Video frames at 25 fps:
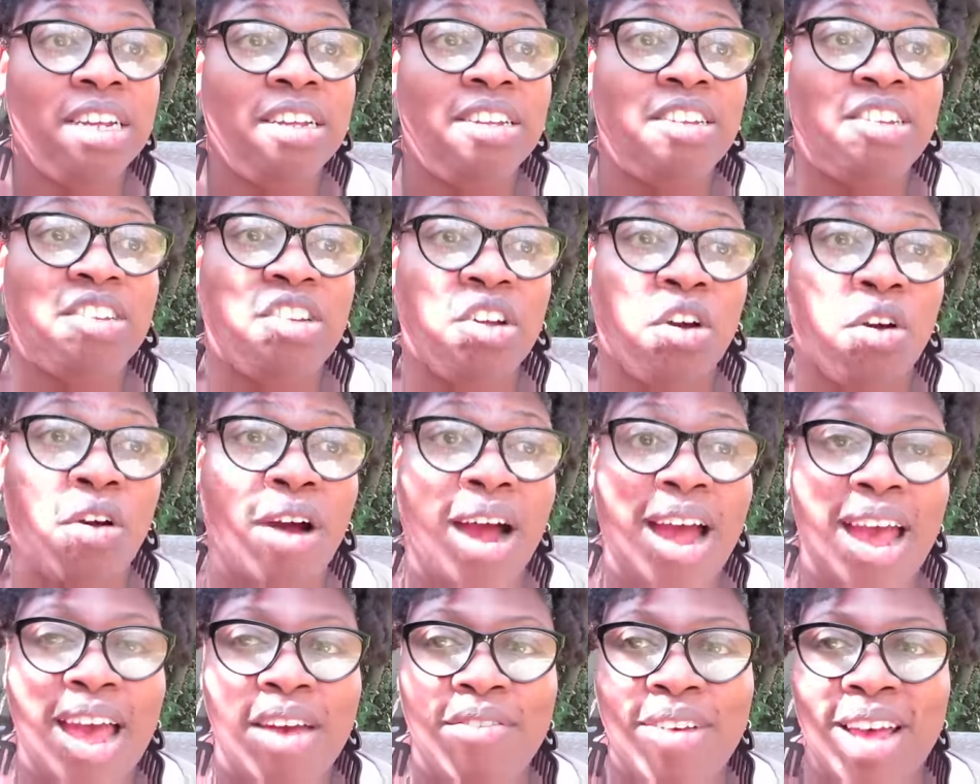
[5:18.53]
So
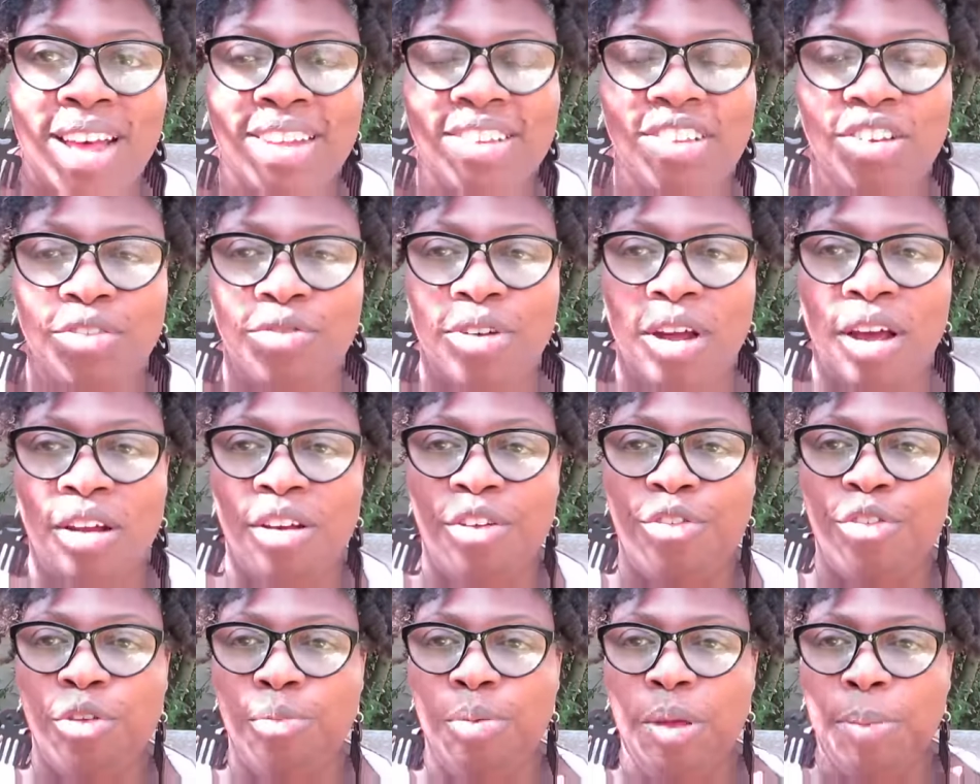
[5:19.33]
I have asked
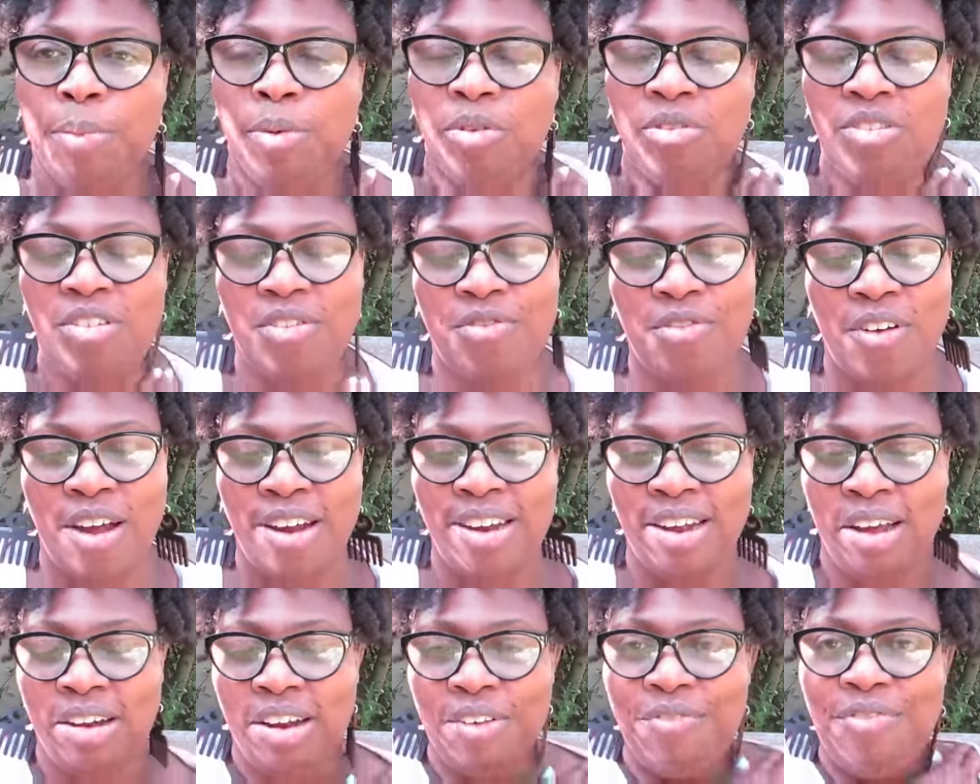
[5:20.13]
around a few people to
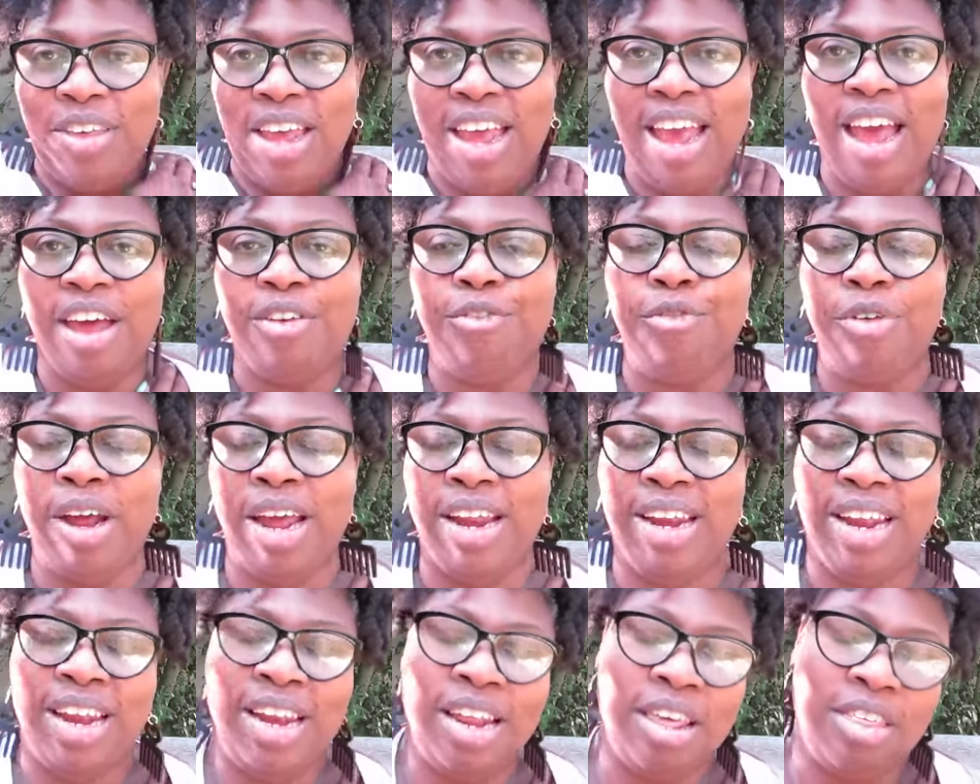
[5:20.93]
find out if they had
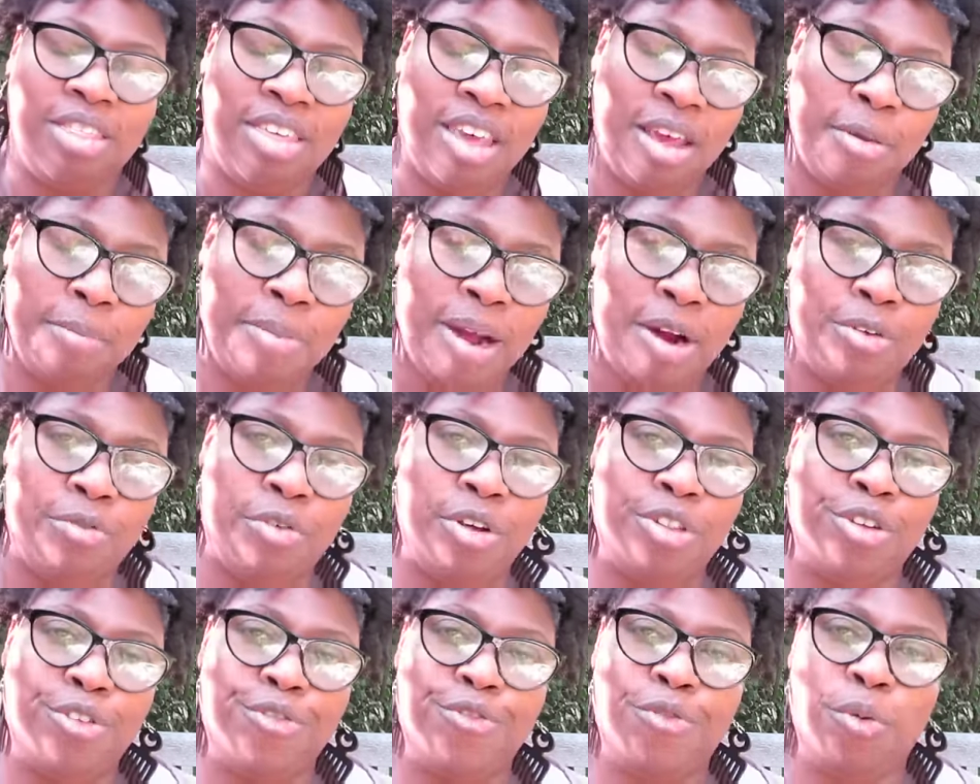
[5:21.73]
read anything by
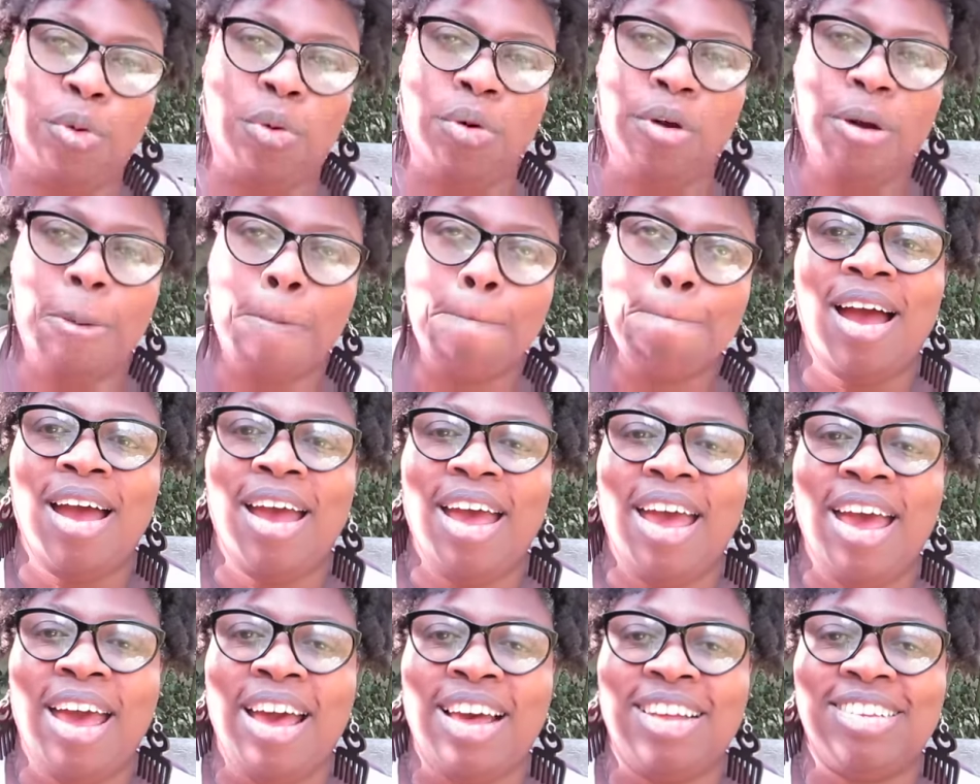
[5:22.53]
Rutherfurd.
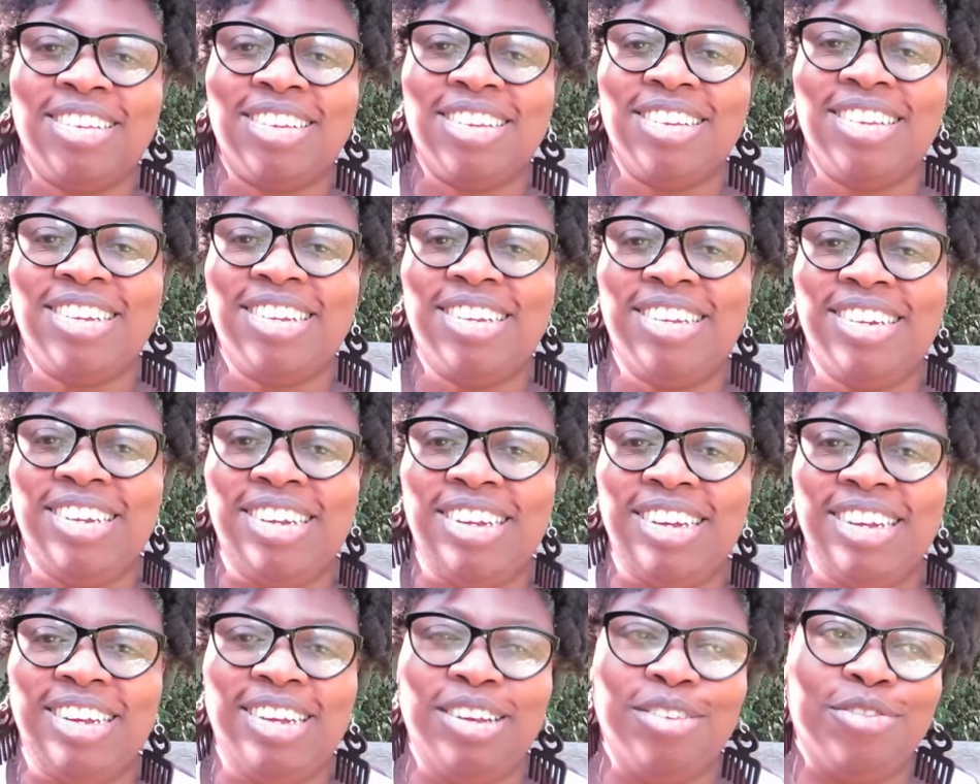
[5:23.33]
I asked
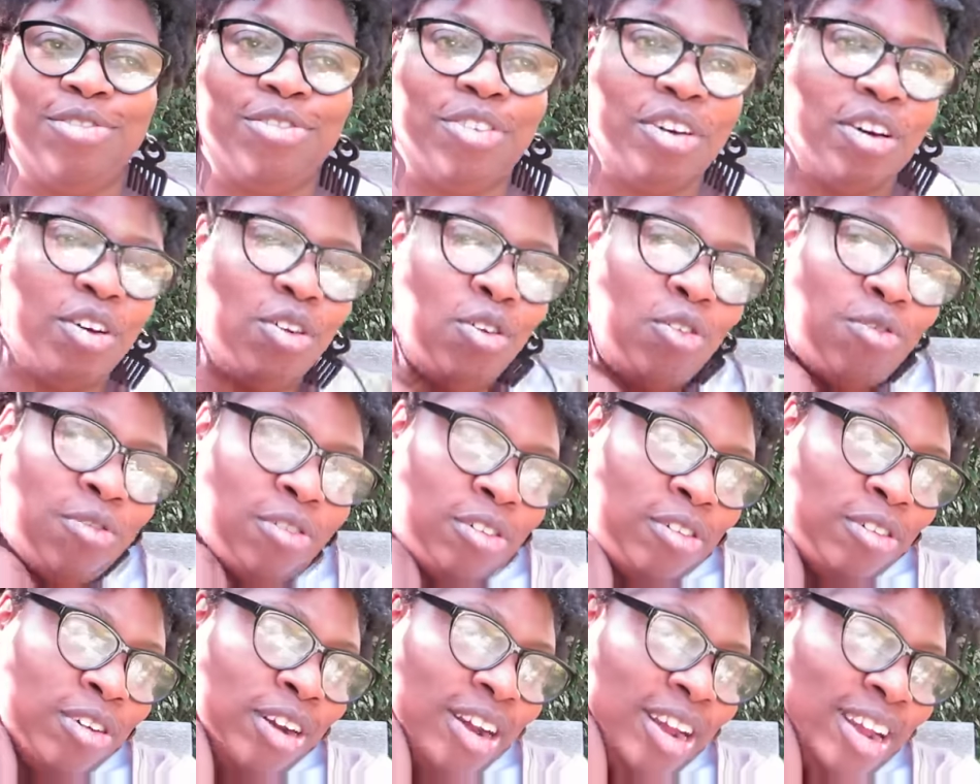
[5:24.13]
Steve
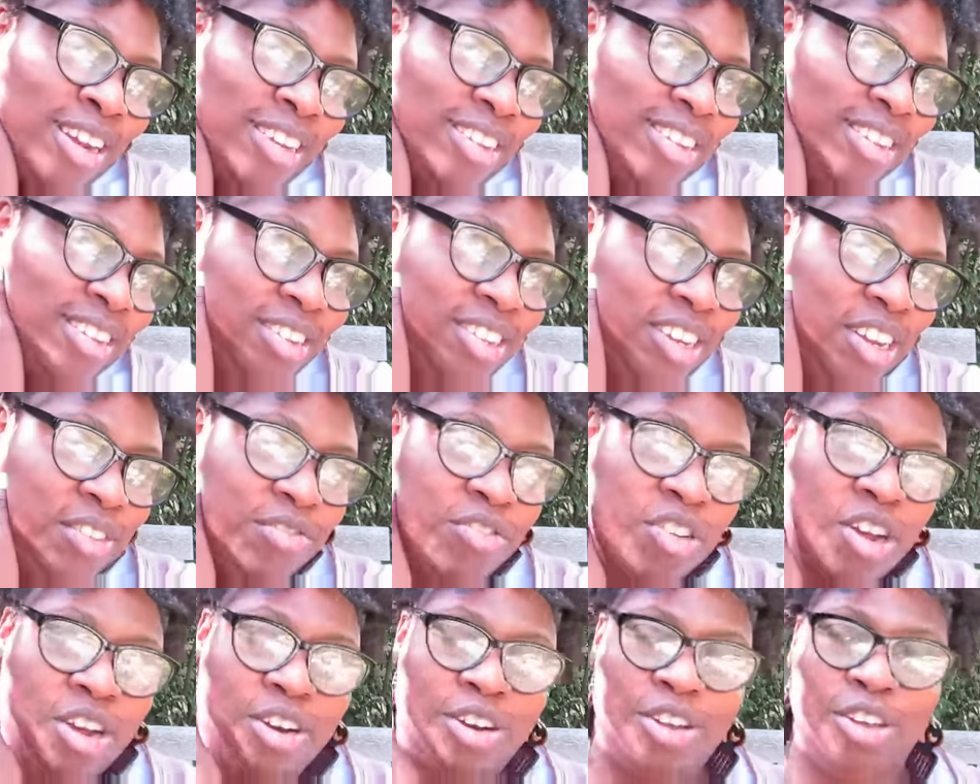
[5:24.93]
over at
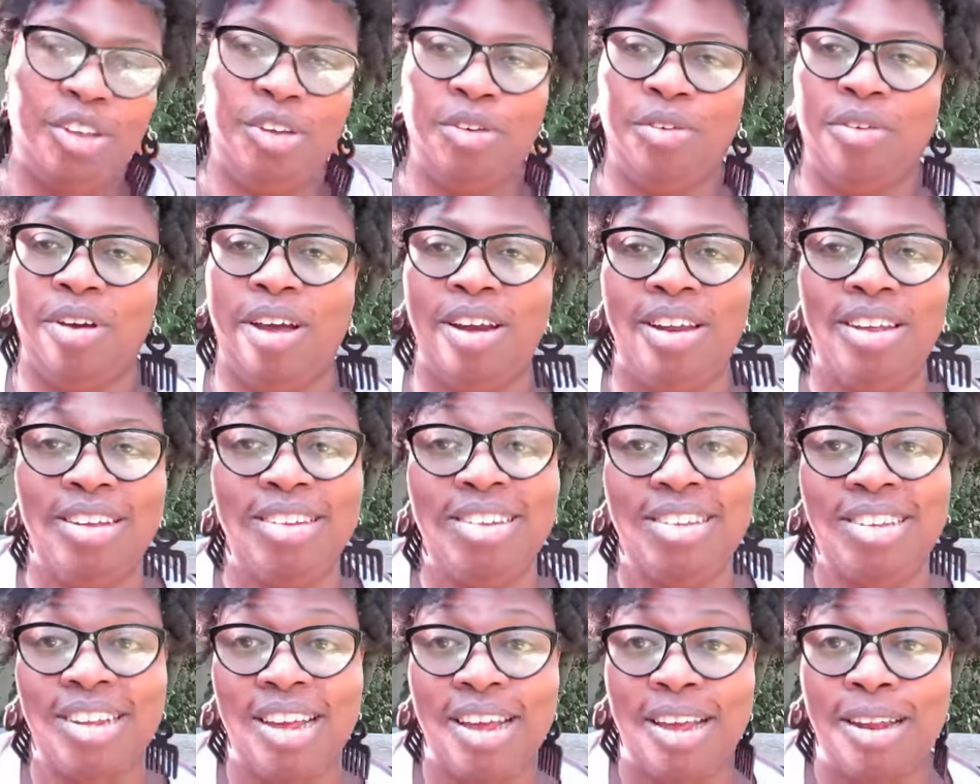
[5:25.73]
Steve Donoghue and he
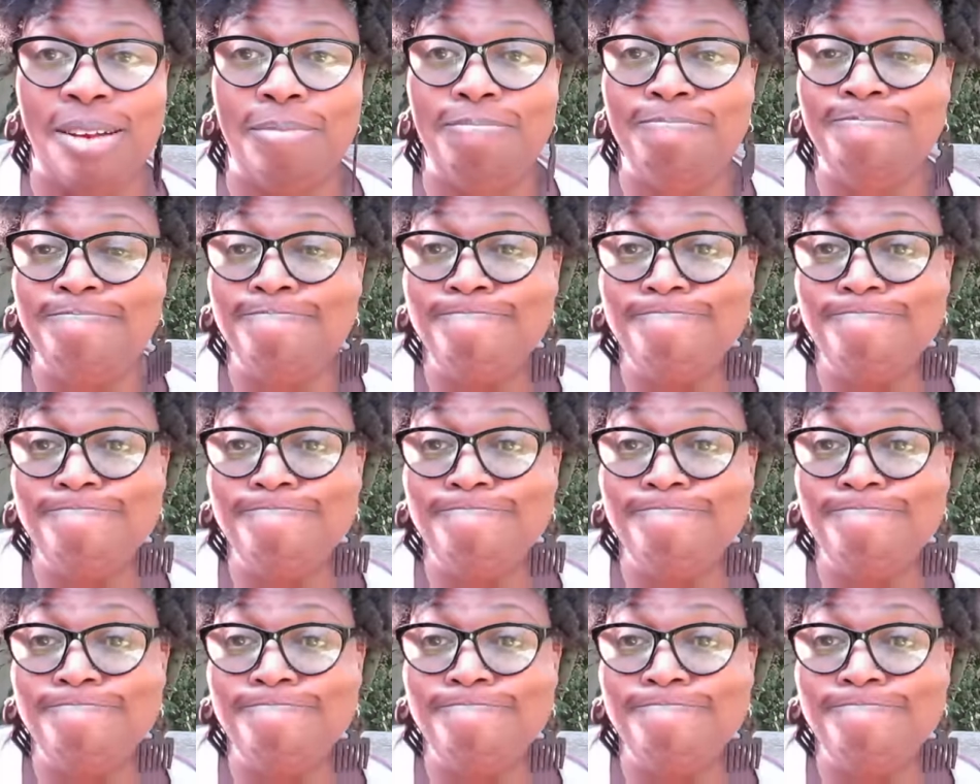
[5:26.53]
said,